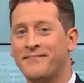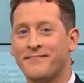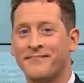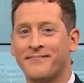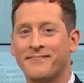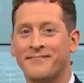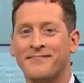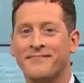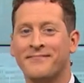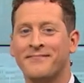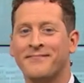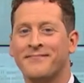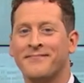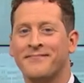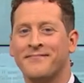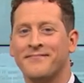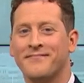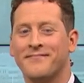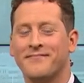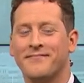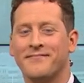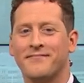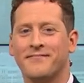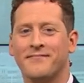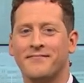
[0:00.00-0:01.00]

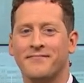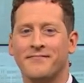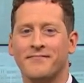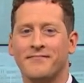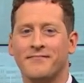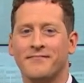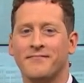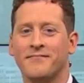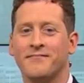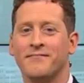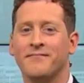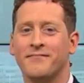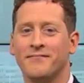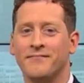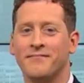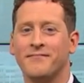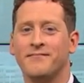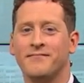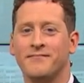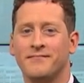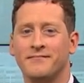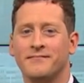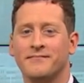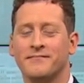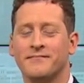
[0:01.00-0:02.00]

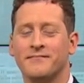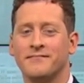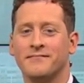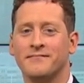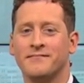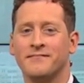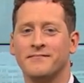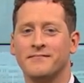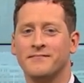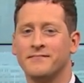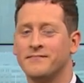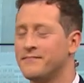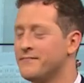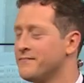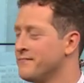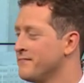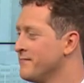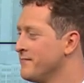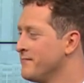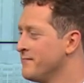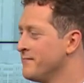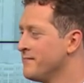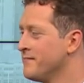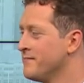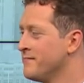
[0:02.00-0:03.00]

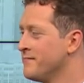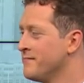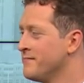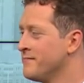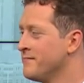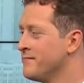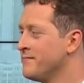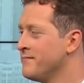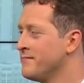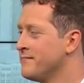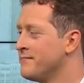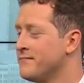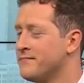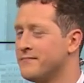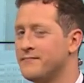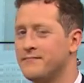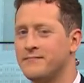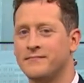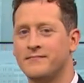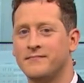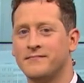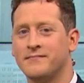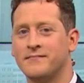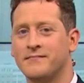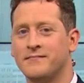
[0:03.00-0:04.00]

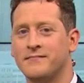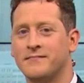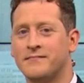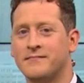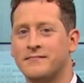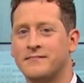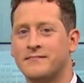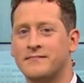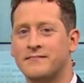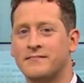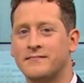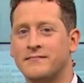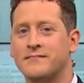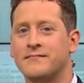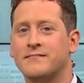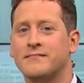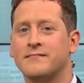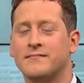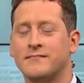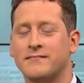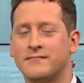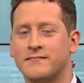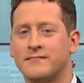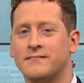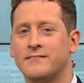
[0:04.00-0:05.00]

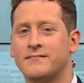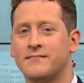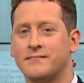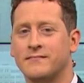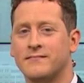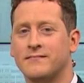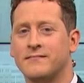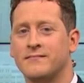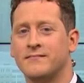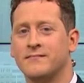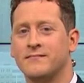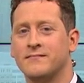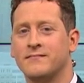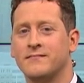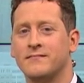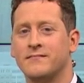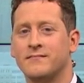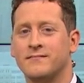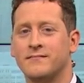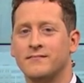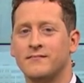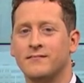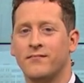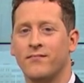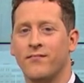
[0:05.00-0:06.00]

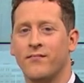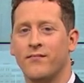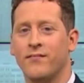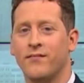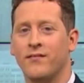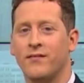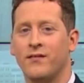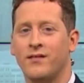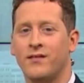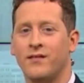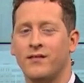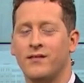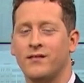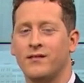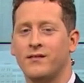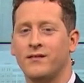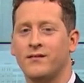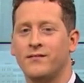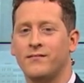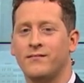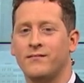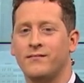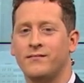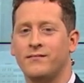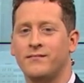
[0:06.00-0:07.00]

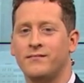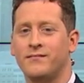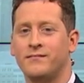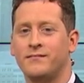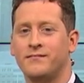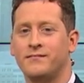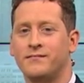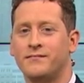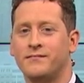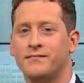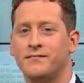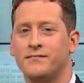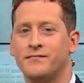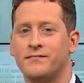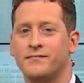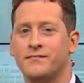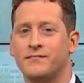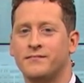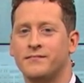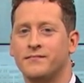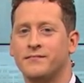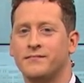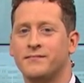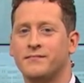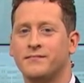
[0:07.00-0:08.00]
[no speech]